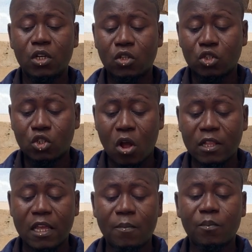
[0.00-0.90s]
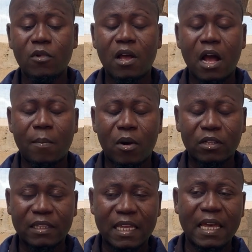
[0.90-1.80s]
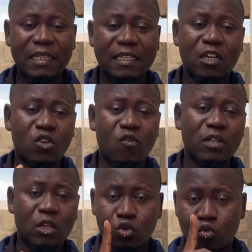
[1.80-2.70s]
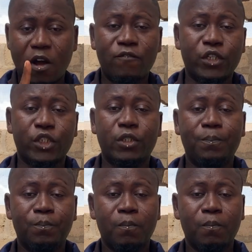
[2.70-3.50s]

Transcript: to stock them about 10 liters of water to one fish.